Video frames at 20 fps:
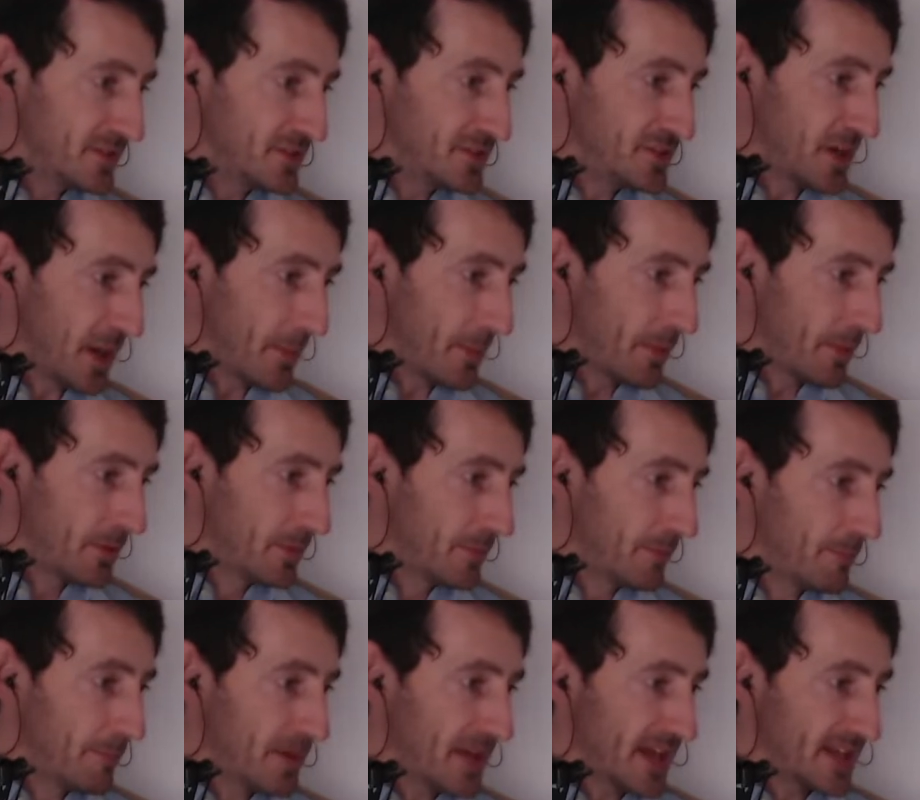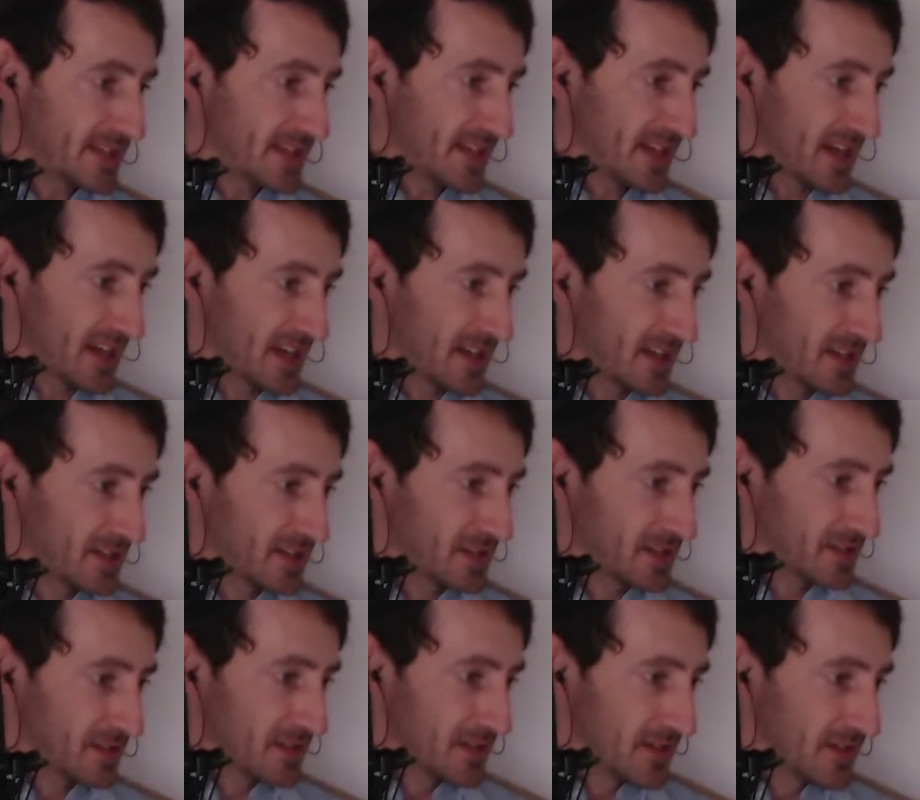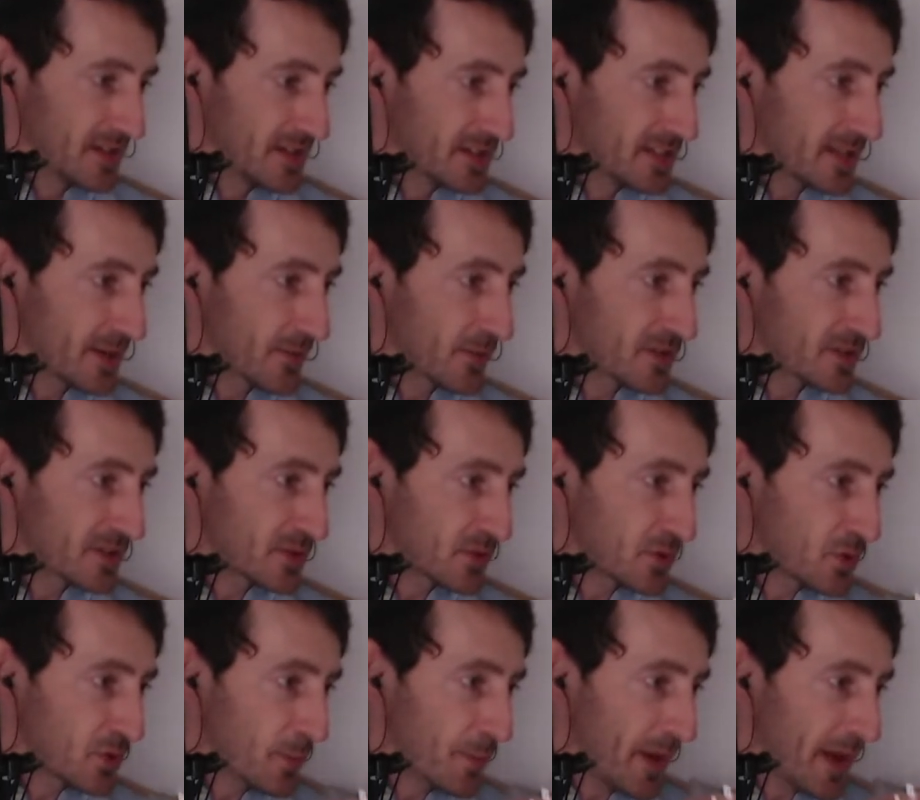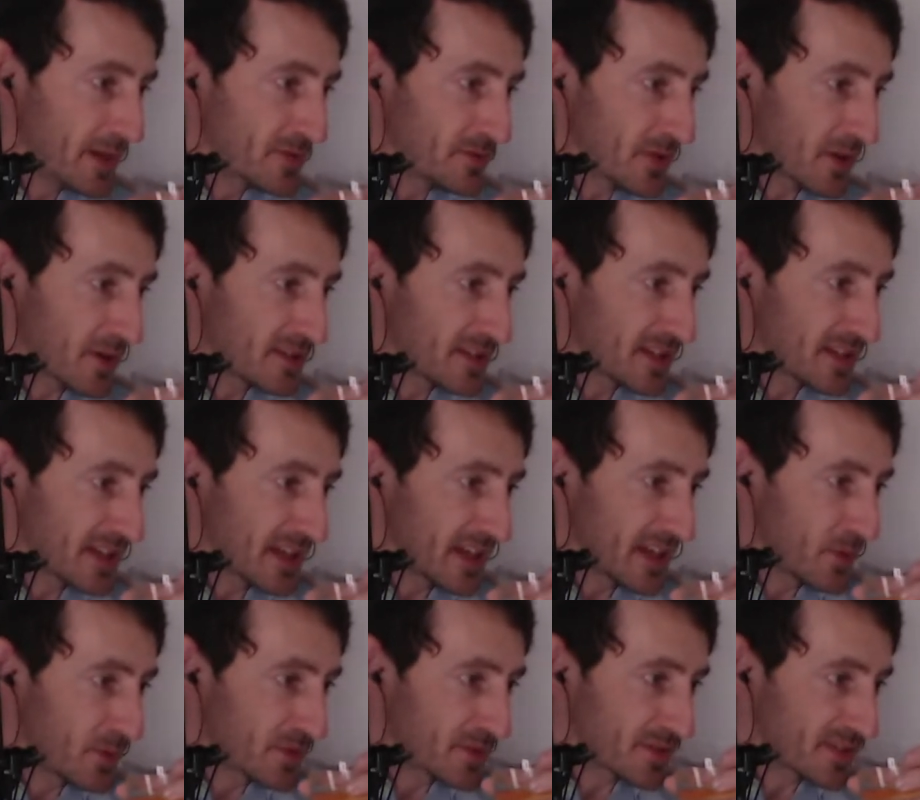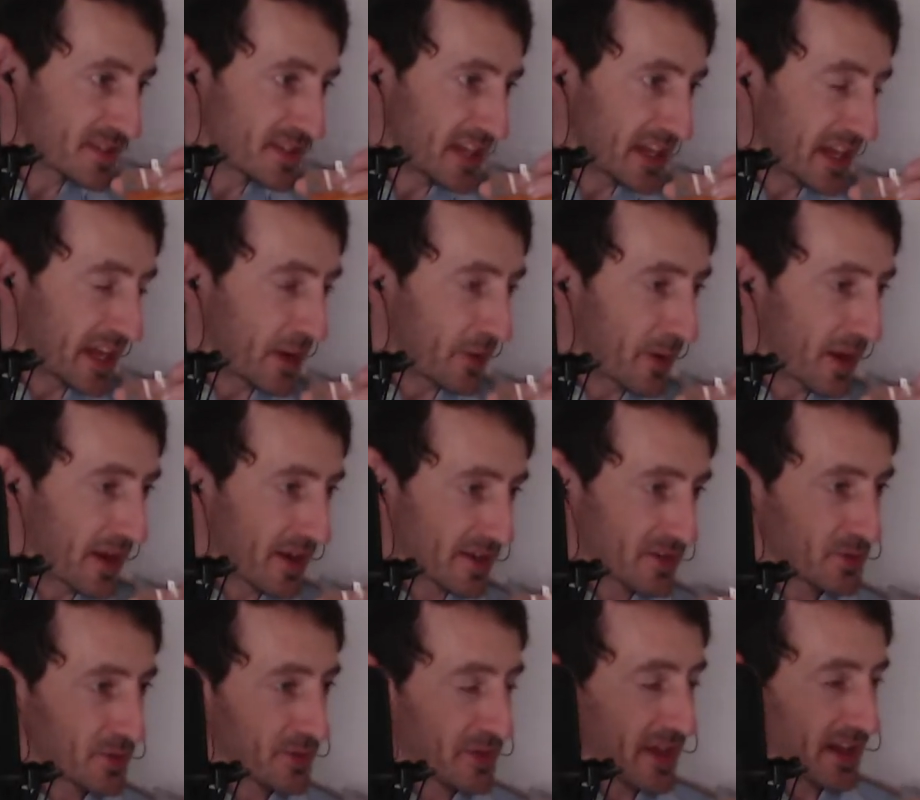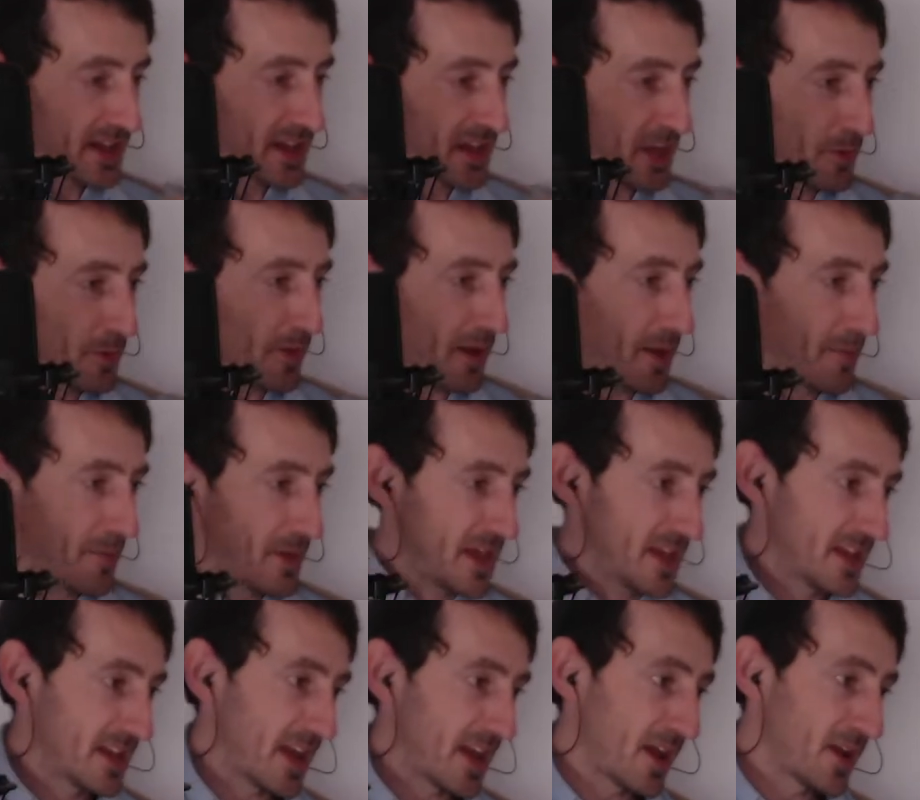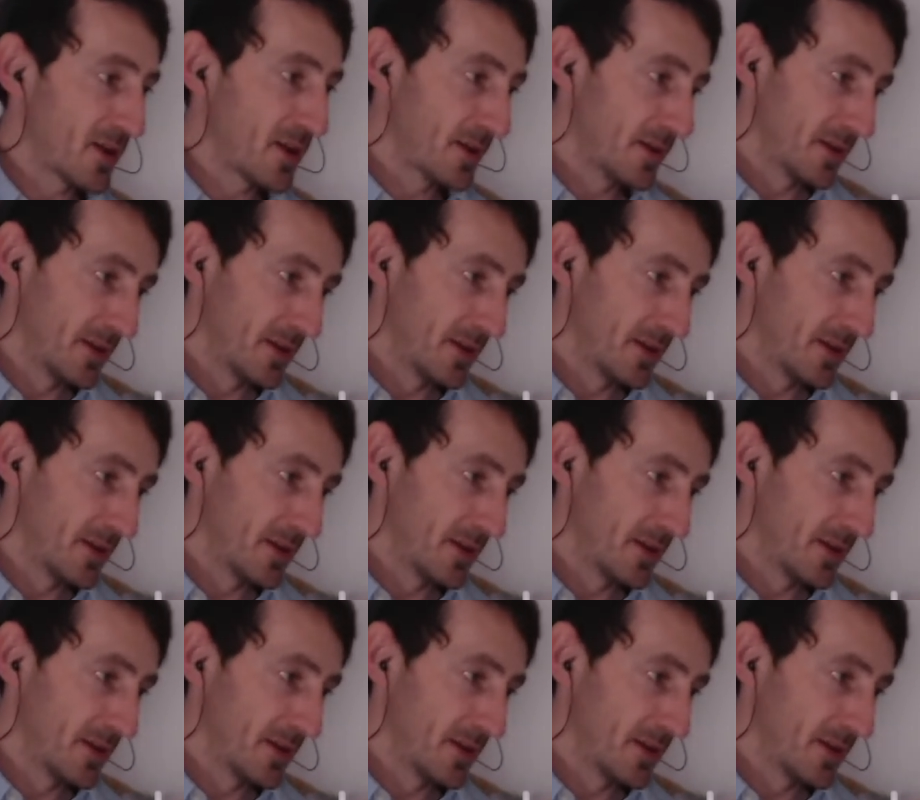Jump, Pieta. Someone called Pedro said that he wasn't sticking around. I saw that go by a minute ago.